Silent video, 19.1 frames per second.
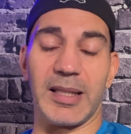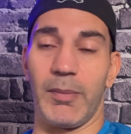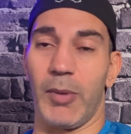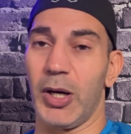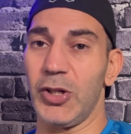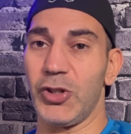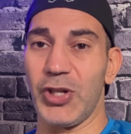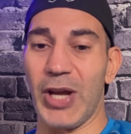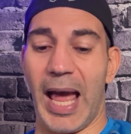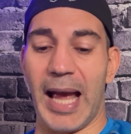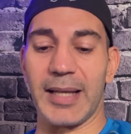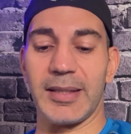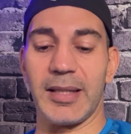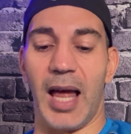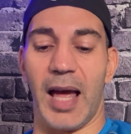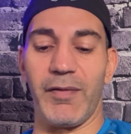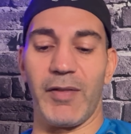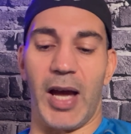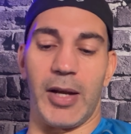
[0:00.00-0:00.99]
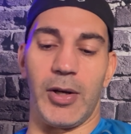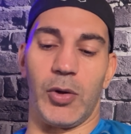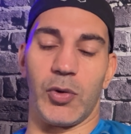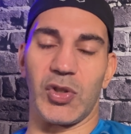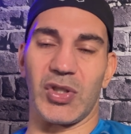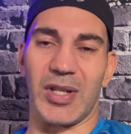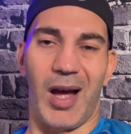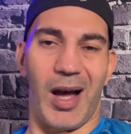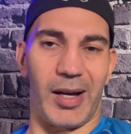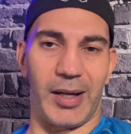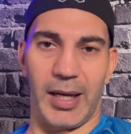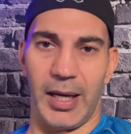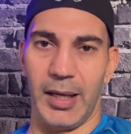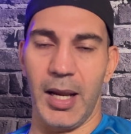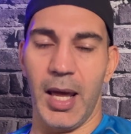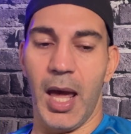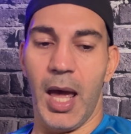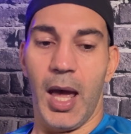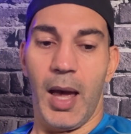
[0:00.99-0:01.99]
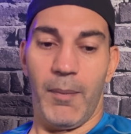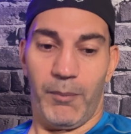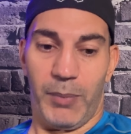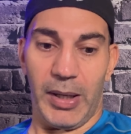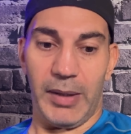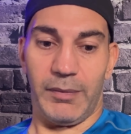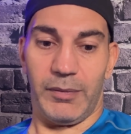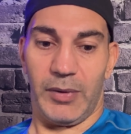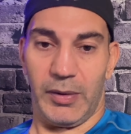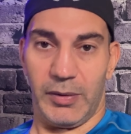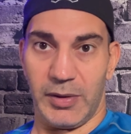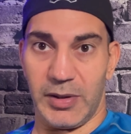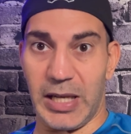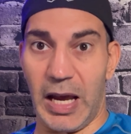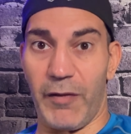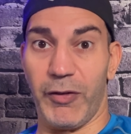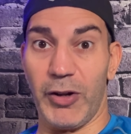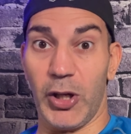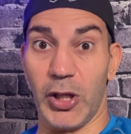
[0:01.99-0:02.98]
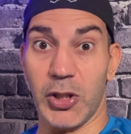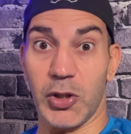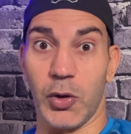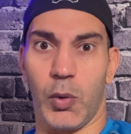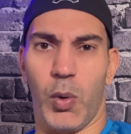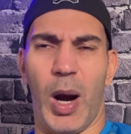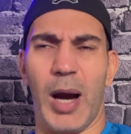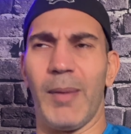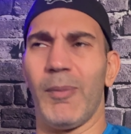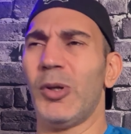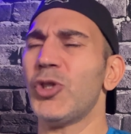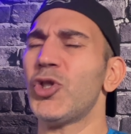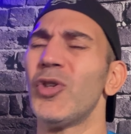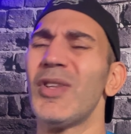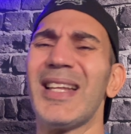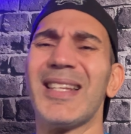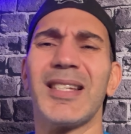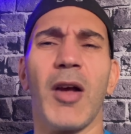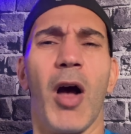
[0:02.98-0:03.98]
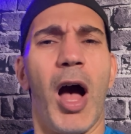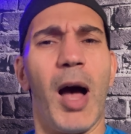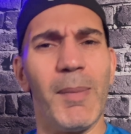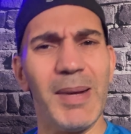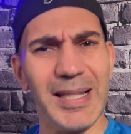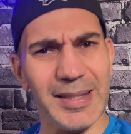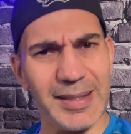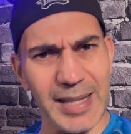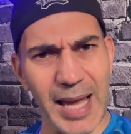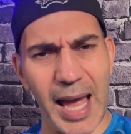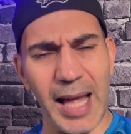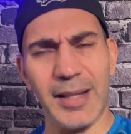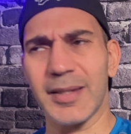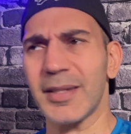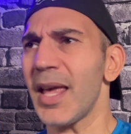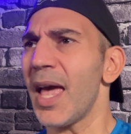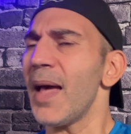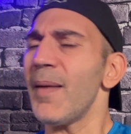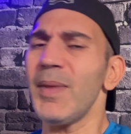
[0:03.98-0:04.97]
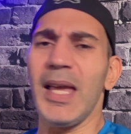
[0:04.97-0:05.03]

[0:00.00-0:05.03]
Lamar Jackson, I've got no stock in, but definitely look to acquire him. Well, Joe, that's common sense.